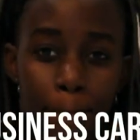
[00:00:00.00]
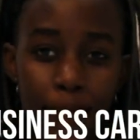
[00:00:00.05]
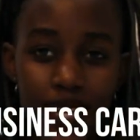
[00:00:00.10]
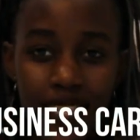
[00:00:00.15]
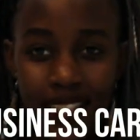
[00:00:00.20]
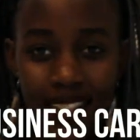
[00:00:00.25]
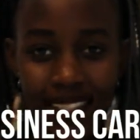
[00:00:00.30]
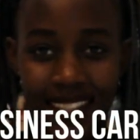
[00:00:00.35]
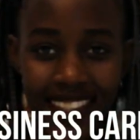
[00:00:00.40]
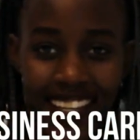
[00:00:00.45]

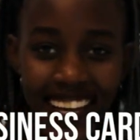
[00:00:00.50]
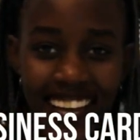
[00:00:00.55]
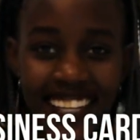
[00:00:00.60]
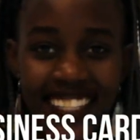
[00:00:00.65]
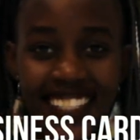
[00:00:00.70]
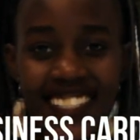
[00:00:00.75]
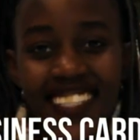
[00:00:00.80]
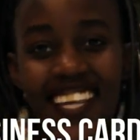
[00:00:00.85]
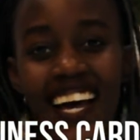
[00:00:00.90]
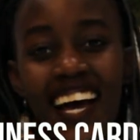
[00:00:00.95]
business
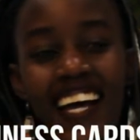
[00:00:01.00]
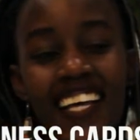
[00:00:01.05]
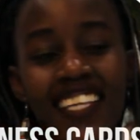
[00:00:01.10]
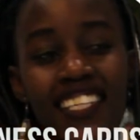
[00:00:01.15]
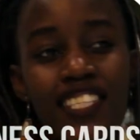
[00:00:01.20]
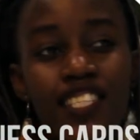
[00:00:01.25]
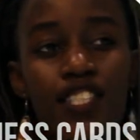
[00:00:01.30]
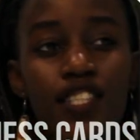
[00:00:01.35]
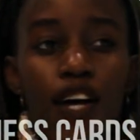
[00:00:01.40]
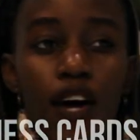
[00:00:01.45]
cards.
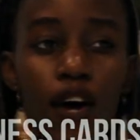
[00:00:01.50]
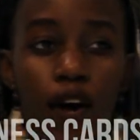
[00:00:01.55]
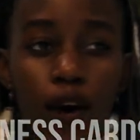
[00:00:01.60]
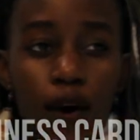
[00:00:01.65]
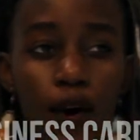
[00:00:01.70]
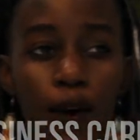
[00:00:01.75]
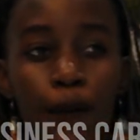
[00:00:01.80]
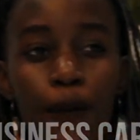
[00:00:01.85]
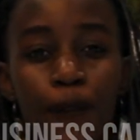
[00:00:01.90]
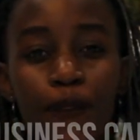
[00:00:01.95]

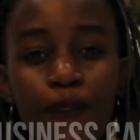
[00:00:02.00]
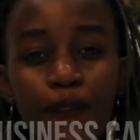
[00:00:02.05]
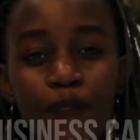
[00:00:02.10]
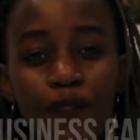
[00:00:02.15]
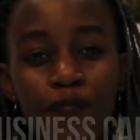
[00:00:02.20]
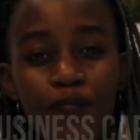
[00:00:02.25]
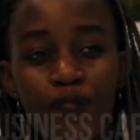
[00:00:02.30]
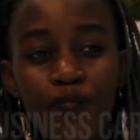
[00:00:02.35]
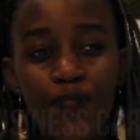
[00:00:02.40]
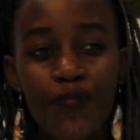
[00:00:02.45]
So,
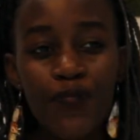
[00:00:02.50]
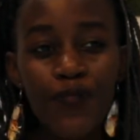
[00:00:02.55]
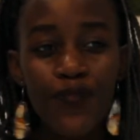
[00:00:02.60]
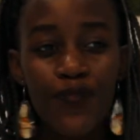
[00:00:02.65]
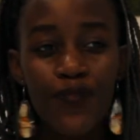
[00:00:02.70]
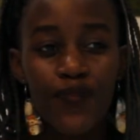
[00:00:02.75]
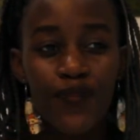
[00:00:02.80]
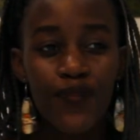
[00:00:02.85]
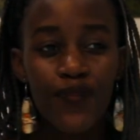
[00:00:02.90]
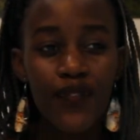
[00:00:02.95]

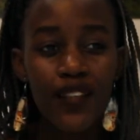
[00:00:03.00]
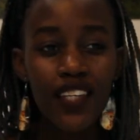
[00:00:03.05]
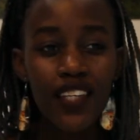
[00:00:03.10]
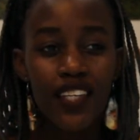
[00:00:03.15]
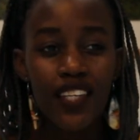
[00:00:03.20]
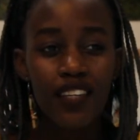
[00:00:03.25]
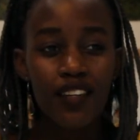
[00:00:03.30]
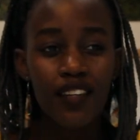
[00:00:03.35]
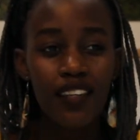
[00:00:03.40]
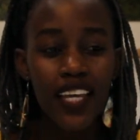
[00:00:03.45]

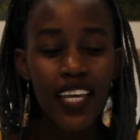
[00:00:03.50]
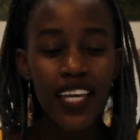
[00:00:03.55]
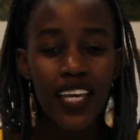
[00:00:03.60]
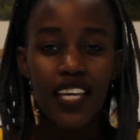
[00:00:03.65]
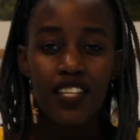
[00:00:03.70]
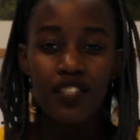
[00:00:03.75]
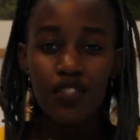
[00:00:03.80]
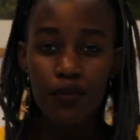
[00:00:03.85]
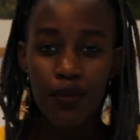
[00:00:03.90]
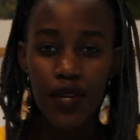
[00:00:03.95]
you know, like
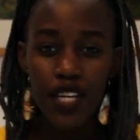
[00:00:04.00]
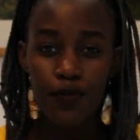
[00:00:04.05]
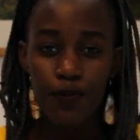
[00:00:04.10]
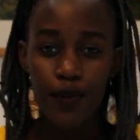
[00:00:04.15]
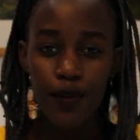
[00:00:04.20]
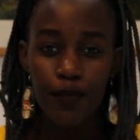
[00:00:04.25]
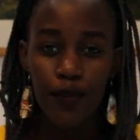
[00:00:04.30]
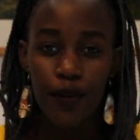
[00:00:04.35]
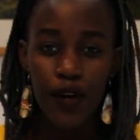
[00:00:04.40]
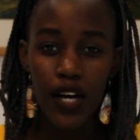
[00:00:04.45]
as you meet
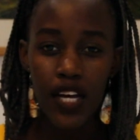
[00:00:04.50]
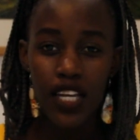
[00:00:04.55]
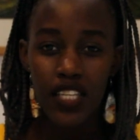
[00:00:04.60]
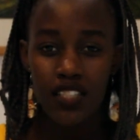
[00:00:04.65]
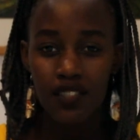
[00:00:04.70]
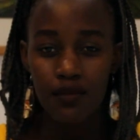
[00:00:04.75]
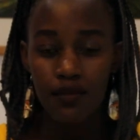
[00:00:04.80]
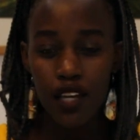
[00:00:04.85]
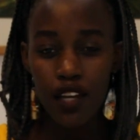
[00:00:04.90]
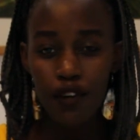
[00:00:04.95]
people,
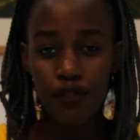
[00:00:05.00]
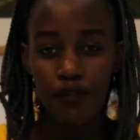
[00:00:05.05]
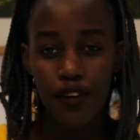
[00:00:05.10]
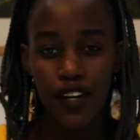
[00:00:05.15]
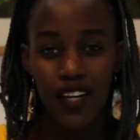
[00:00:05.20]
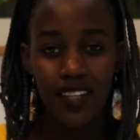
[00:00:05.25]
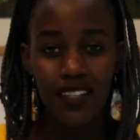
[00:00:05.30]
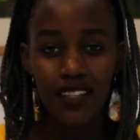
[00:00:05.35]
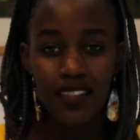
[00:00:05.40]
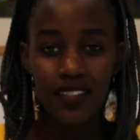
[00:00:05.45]
as you make
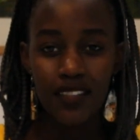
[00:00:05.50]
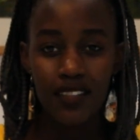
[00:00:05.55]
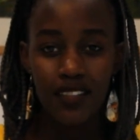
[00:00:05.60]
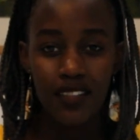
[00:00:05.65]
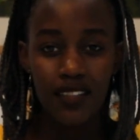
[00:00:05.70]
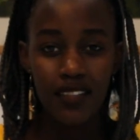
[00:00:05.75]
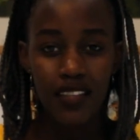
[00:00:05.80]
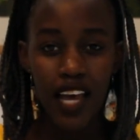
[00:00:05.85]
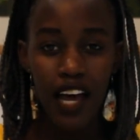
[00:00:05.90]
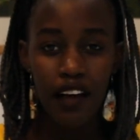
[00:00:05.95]

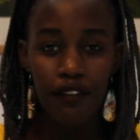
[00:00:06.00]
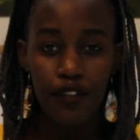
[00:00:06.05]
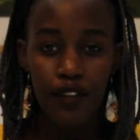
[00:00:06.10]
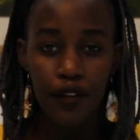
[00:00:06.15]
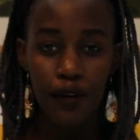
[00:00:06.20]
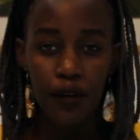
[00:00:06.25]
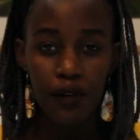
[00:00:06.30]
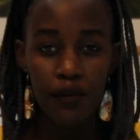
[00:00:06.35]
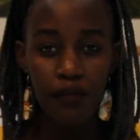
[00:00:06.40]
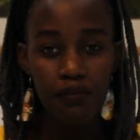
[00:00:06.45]
friends, they have
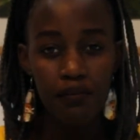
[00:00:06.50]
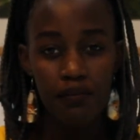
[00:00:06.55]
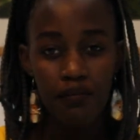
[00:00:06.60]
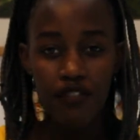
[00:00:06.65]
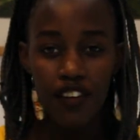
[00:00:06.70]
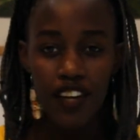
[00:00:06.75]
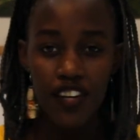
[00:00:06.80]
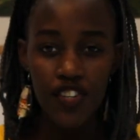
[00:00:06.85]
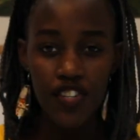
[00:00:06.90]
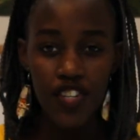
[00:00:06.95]
their own
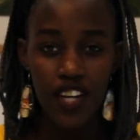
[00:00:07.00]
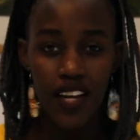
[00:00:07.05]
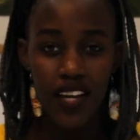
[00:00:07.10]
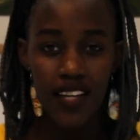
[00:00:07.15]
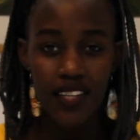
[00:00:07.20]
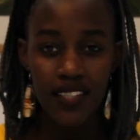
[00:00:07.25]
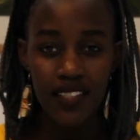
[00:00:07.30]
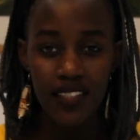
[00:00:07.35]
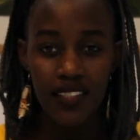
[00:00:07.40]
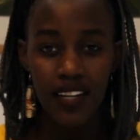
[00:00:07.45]

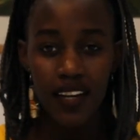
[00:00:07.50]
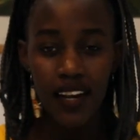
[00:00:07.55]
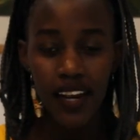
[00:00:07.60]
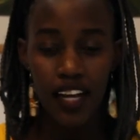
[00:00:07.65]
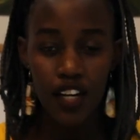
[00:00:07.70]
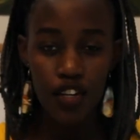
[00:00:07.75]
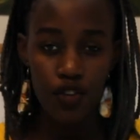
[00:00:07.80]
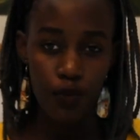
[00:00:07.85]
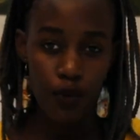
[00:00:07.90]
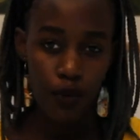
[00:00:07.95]
ventures. They
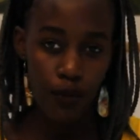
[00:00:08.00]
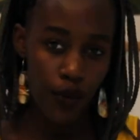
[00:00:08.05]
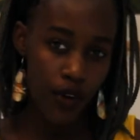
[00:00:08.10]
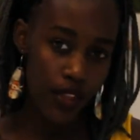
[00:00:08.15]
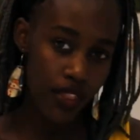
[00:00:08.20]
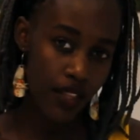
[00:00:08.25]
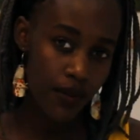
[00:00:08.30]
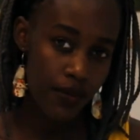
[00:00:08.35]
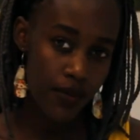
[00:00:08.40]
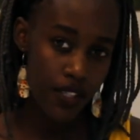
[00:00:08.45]
like to
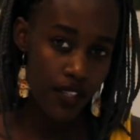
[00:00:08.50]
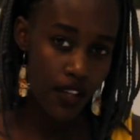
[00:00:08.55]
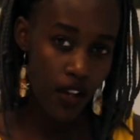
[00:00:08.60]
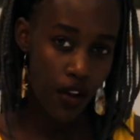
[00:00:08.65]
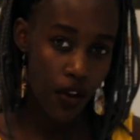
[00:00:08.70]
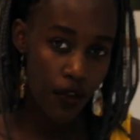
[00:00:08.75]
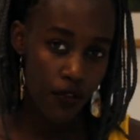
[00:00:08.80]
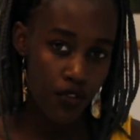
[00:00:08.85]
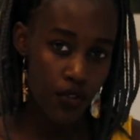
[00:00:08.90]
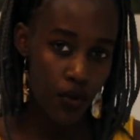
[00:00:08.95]
promote
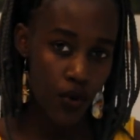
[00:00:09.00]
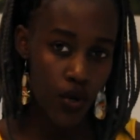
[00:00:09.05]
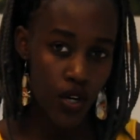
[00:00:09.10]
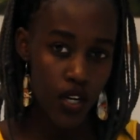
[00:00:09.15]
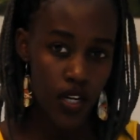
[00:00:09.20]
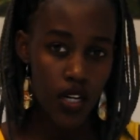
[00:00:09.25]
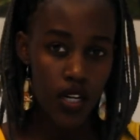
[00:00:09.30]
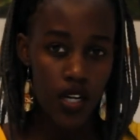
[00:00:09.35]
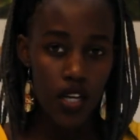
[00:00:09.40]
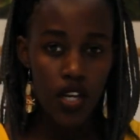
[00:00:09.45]
themselves,
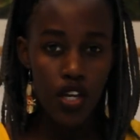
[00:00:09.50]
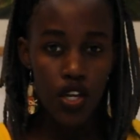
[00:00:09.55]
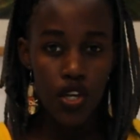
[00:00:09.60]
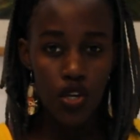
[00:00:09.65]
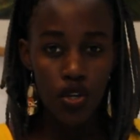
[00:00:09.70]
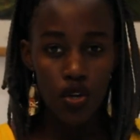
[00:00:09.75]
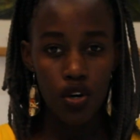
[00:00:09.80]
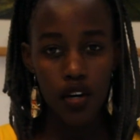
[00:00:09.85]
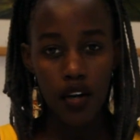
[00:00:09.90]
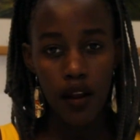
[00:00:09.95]
or
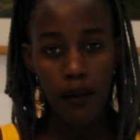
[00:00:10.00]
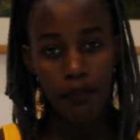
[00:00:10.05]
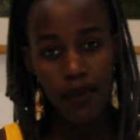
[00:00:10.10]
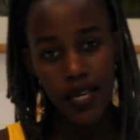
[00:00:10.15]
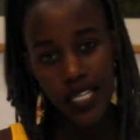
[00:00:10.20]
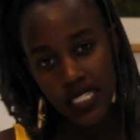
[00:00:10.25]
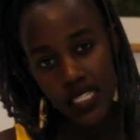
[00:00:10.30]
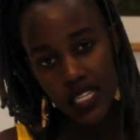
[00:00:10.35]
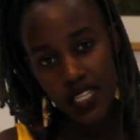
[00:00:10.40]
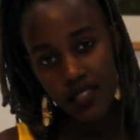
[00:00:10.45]
you're in a
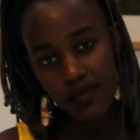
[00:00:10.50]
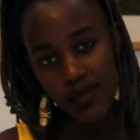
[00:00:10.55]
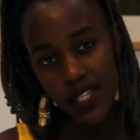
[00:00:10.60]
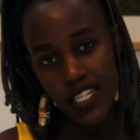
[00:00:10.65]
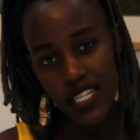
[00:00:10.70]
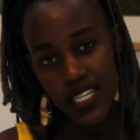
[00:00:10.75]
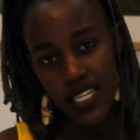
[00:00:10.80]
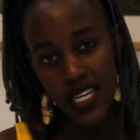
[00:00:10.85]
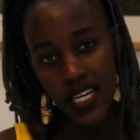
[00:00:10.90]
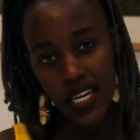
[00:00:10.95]
business
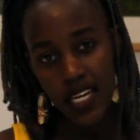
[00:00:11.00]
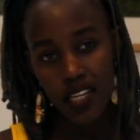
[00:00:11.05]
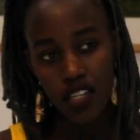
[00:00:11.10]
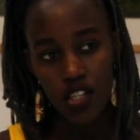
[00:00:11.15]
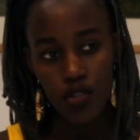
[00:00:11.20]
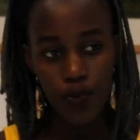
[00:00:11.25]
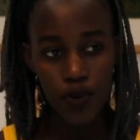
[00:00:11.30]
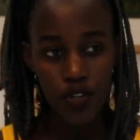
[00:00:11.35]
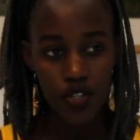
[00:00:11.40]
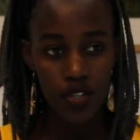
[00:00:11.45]
meeting and
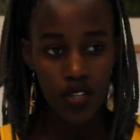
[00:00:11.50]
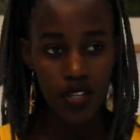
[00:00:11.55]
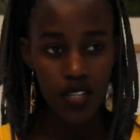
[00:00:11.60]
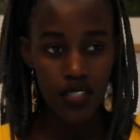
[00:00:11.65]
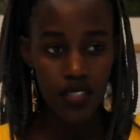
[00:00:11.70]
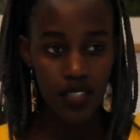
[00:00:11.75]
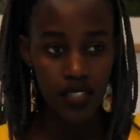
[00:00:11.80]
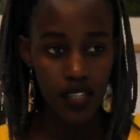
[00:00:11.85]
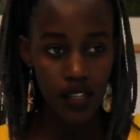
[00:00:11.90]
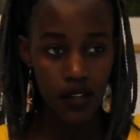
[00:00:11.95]
this person
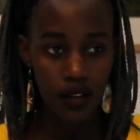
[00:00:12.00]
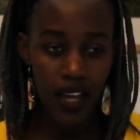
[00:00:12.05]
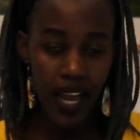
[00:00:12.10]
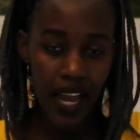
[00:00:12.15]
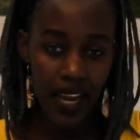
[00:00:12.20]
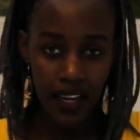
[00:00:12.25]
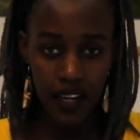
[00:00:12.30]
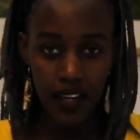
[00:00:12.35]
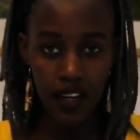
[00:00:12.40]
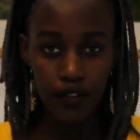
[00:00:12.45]
is
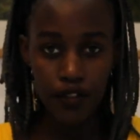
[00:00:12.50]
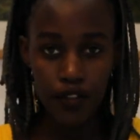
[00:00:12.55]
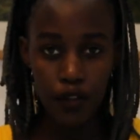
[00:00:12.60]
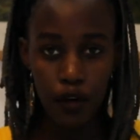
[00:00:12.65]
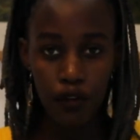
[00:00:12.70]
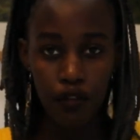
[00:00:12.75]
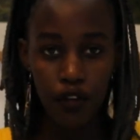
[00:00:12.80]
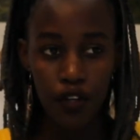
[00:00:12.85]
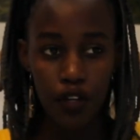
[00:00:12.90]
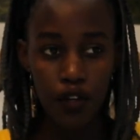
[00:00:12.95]
kind enough
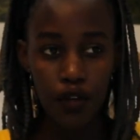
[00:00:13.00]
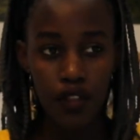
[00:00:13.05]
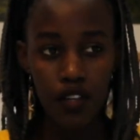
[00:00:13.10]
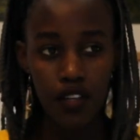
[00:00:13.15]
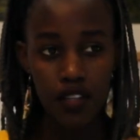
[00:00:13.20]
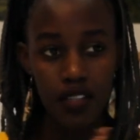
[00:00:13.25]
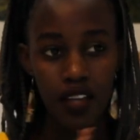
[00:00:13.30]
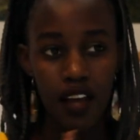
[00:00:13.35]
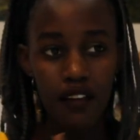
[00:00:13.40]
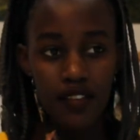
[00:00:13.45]
to offer you
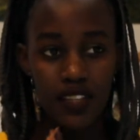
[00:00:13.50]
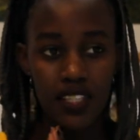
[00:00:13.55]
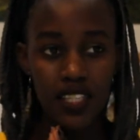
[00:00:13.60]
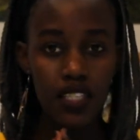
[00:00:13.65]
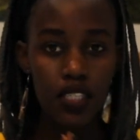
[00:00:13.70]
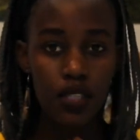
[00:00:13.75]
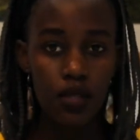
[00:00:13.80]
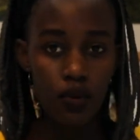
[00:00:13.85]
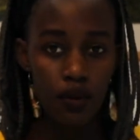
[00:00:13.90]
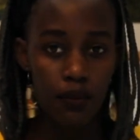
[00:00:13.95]
their
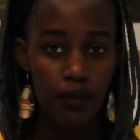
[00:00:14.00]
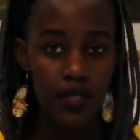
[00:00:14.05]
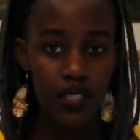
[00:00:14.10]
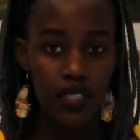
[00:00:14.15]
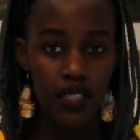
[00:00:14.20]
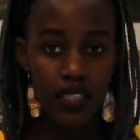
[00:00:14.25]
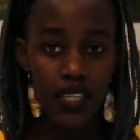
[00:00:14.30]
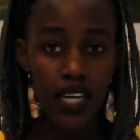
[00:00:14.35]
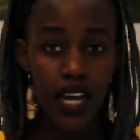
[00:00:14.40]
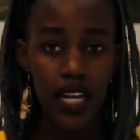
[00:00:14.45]
services through a
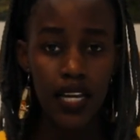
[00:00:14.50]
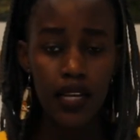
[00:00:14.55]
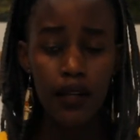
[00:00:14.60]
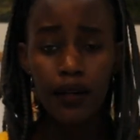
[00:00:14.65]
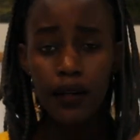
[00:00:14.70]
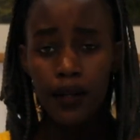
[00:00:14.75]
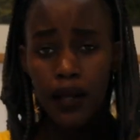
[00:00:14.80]
business card,